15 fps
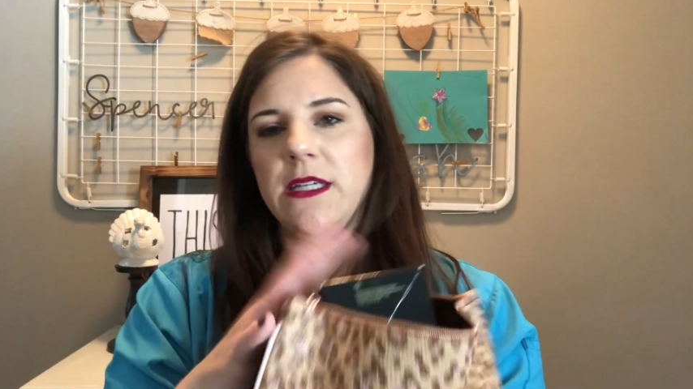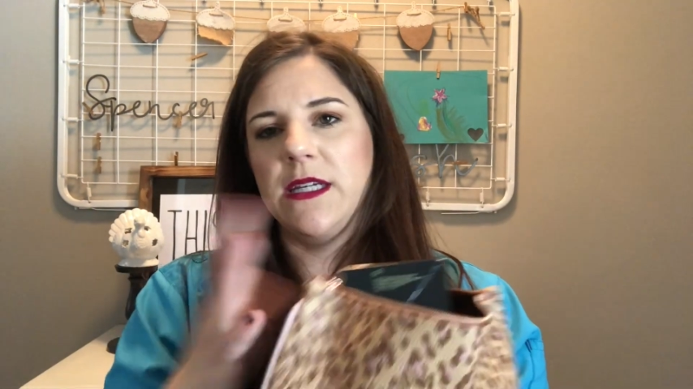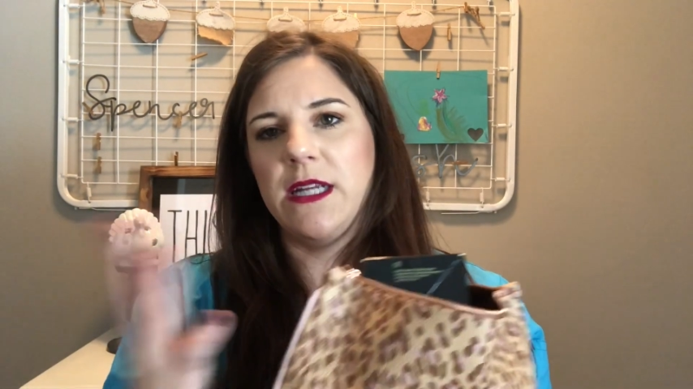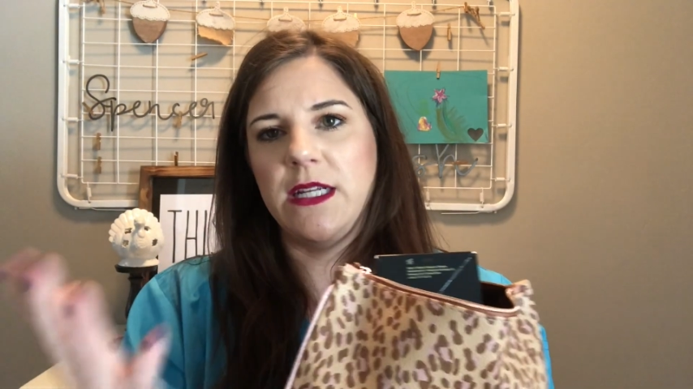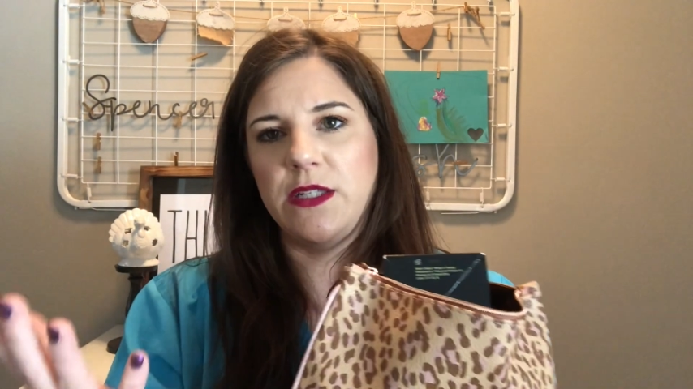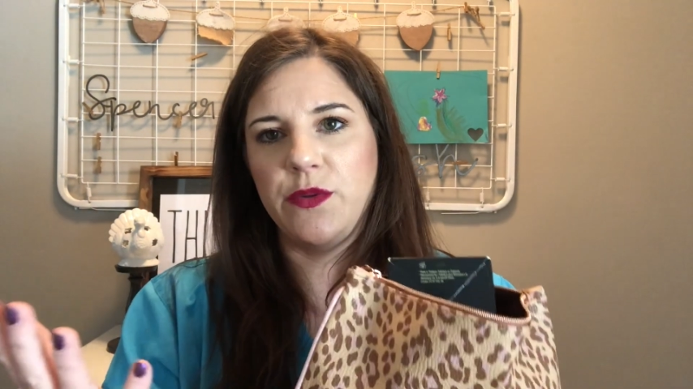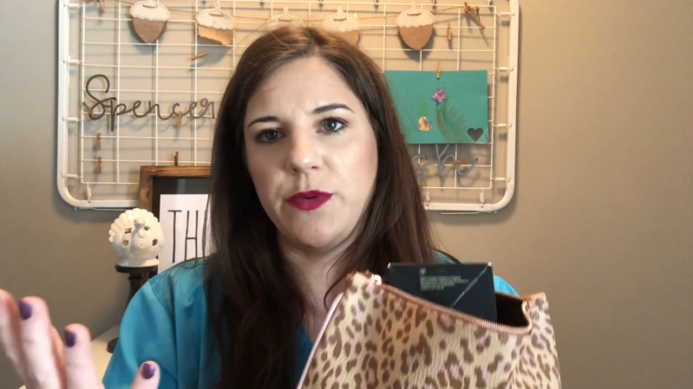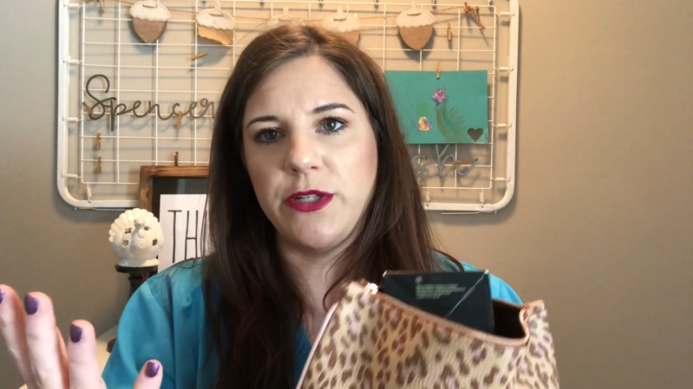in
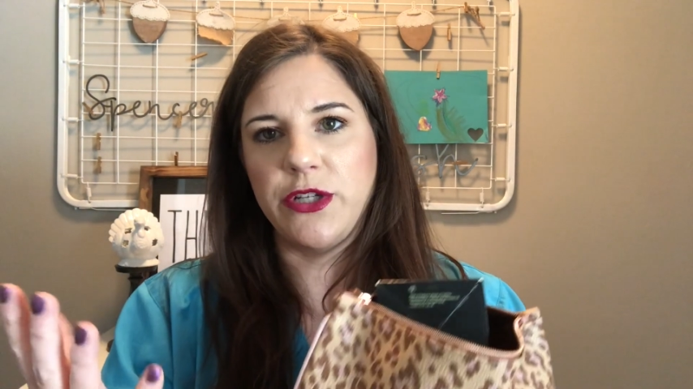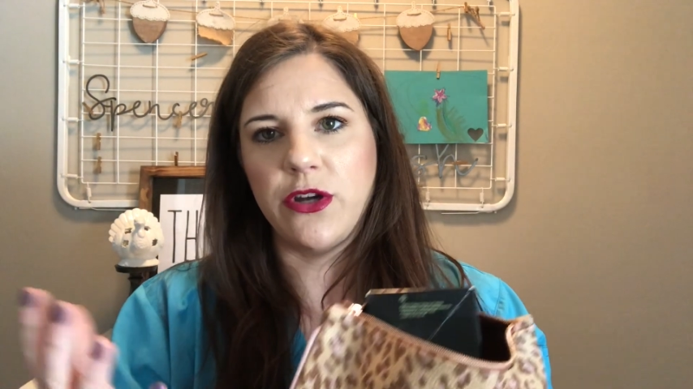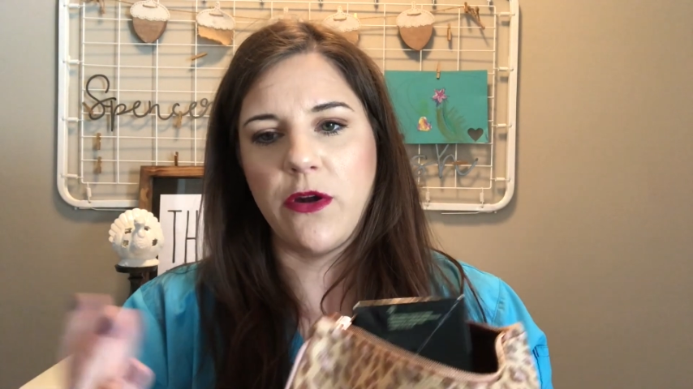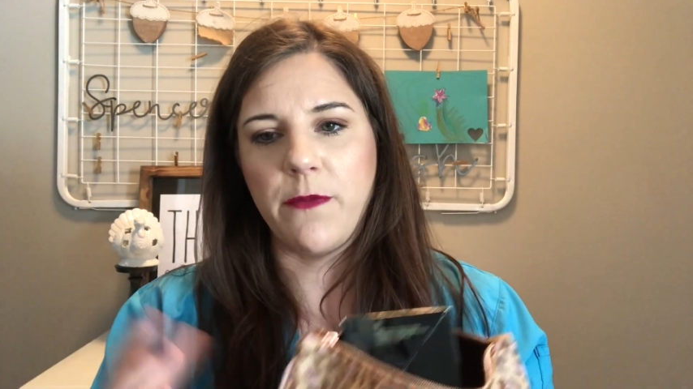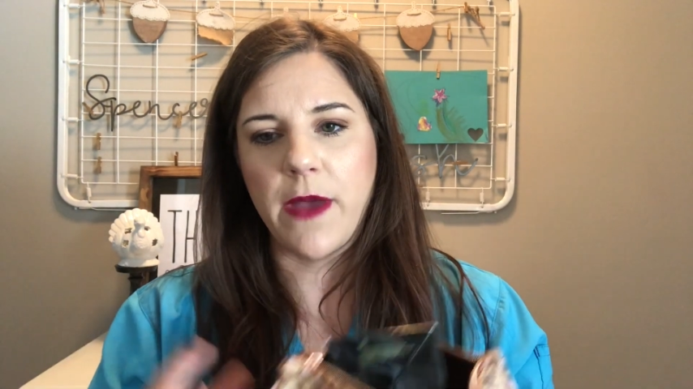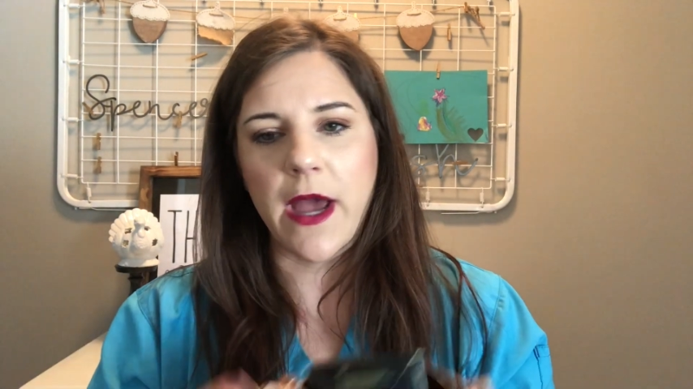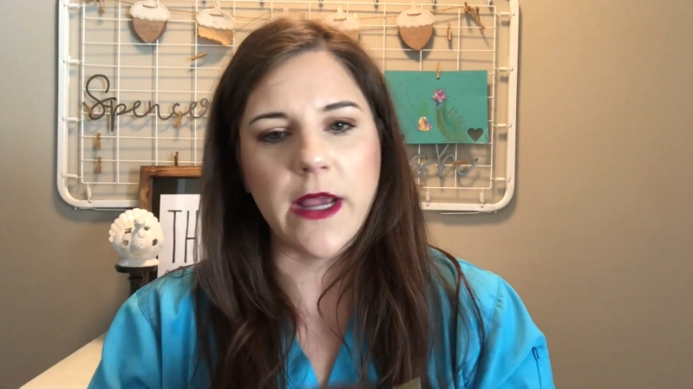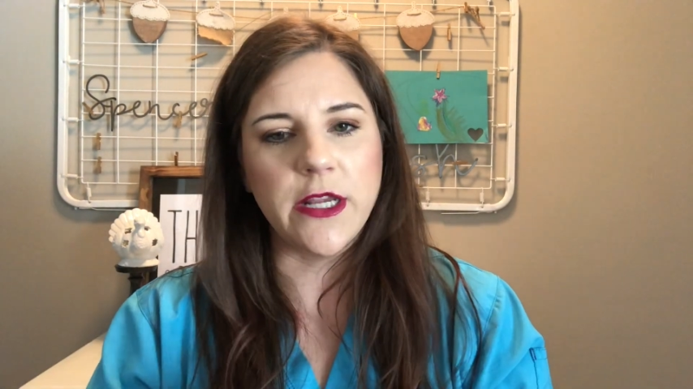its original
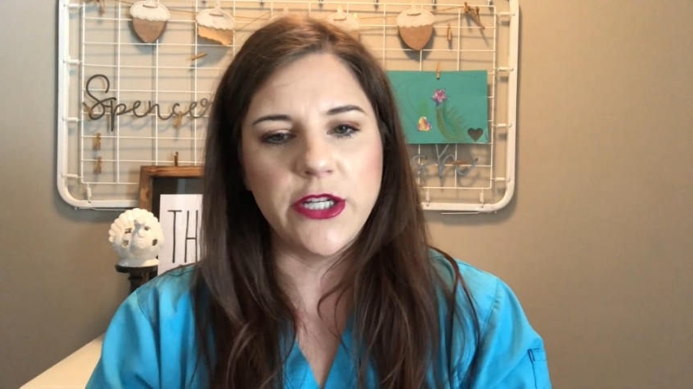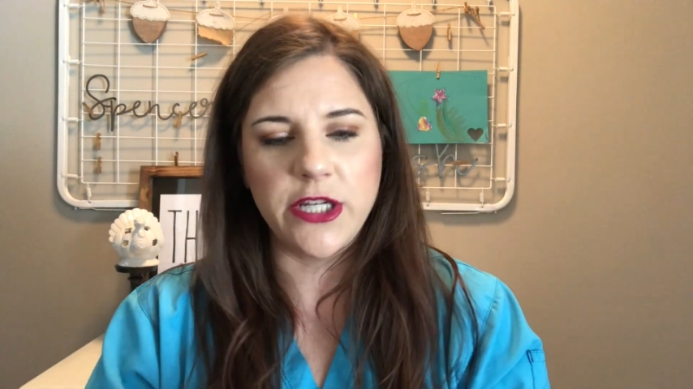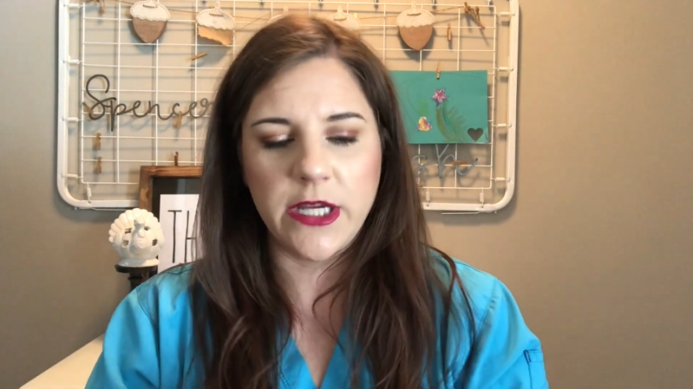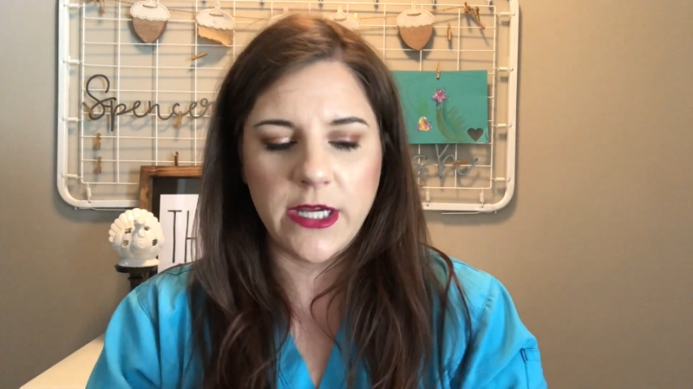packaging,